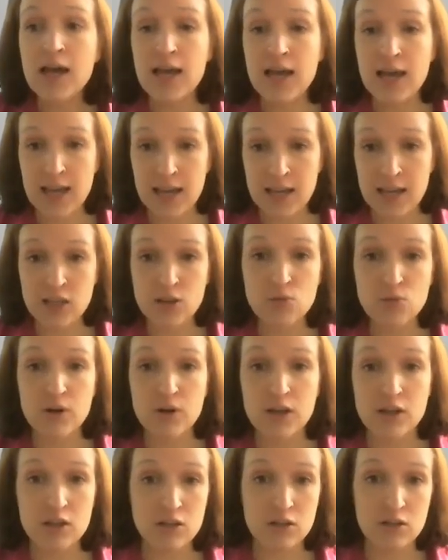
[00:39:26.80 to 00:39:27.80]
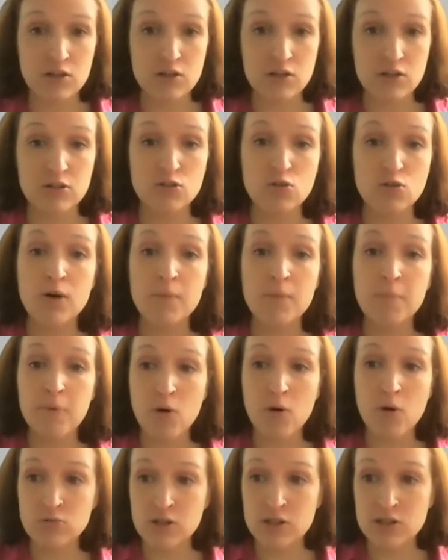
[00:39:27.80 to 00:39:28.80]
anyway, your
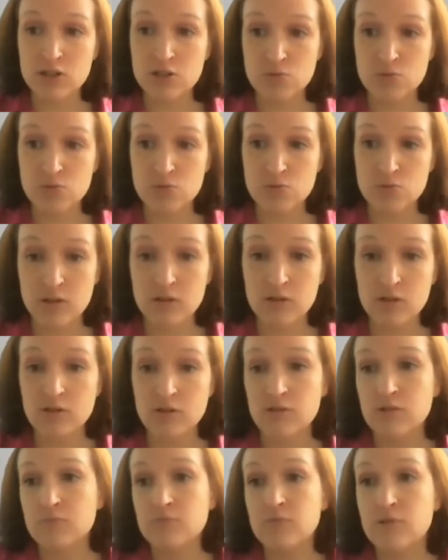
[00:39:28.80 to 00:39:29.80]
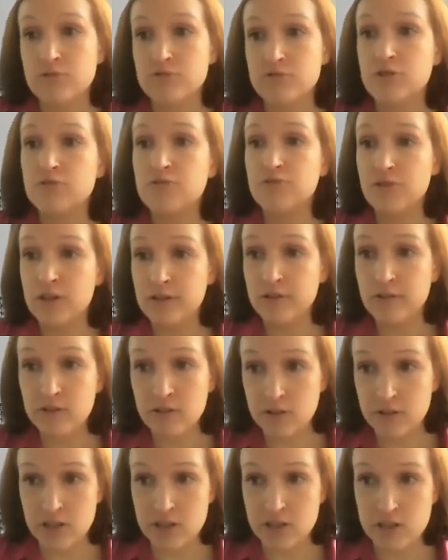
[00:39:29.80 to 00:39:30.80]
opponents will
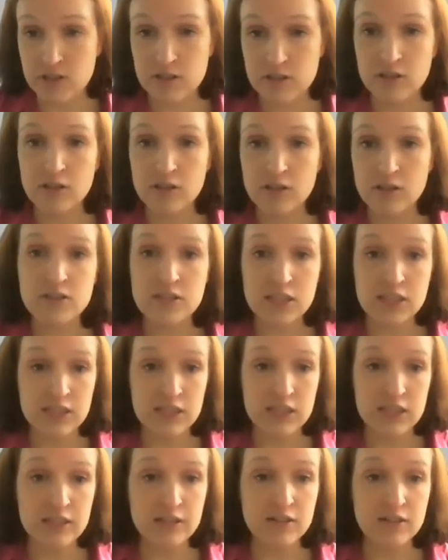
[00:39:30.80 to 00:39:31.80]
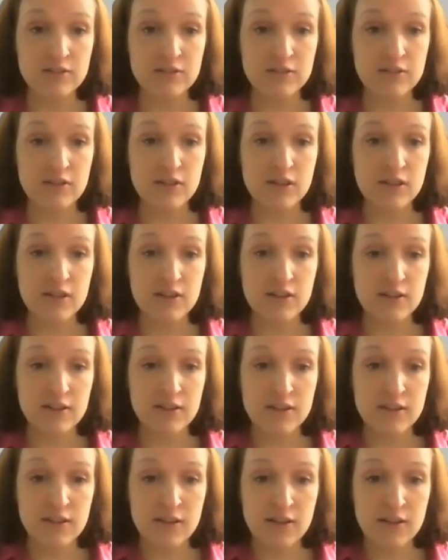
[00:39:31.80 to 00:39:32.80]
reveal this technique.
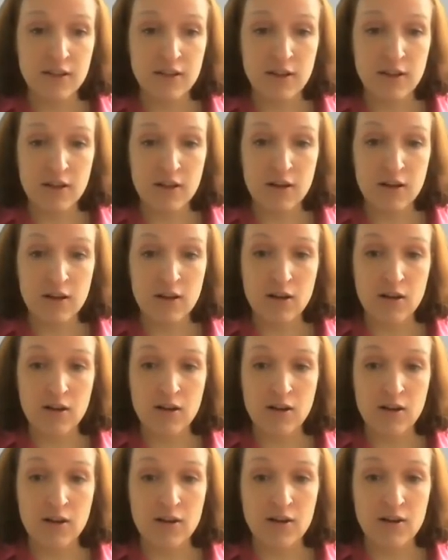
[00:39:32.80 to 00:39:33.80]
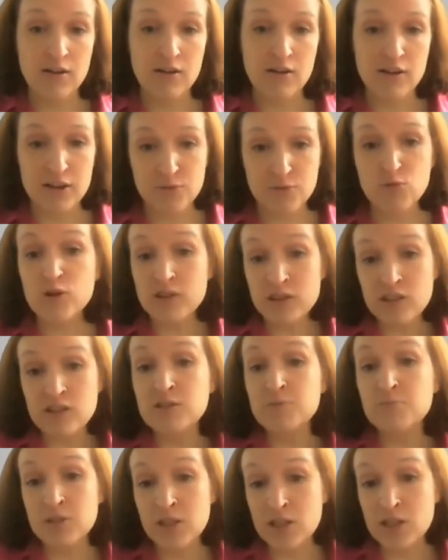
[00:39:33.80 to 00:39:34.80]
Avoid the
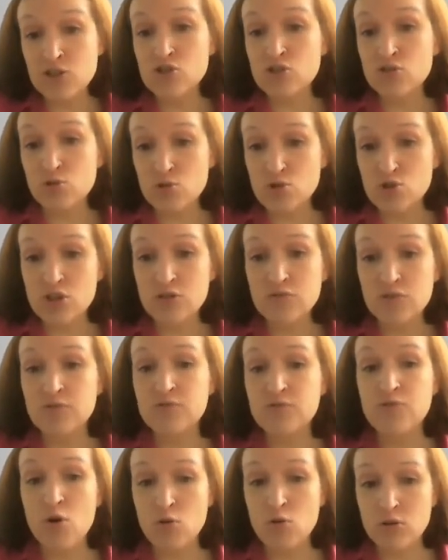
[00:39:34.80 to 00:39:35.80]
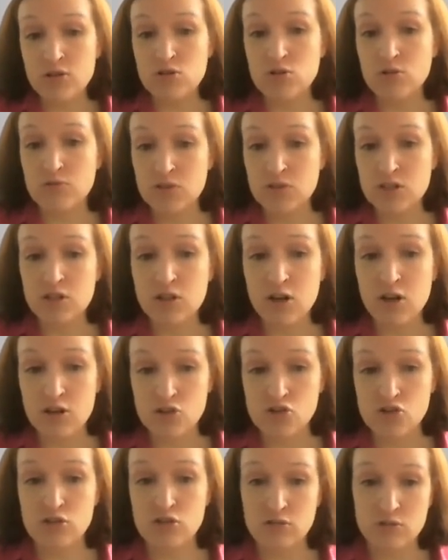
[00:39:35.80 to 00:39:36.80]
temptation to shift the focus of
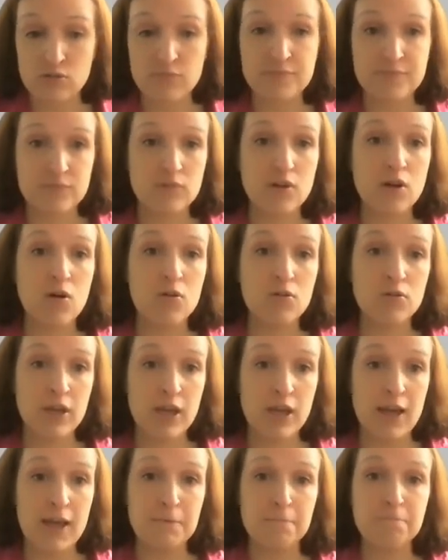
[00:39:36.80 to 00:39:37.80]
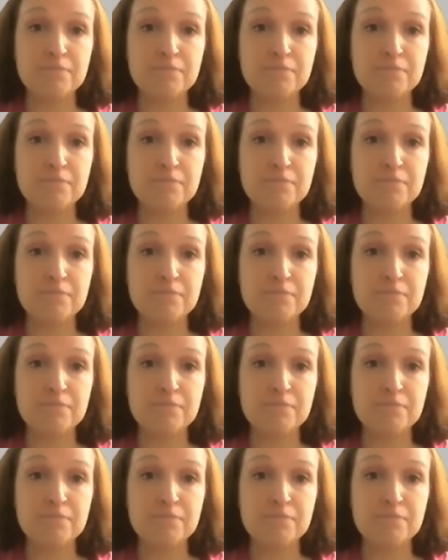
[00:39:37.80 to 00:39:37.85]
discussion. Okay.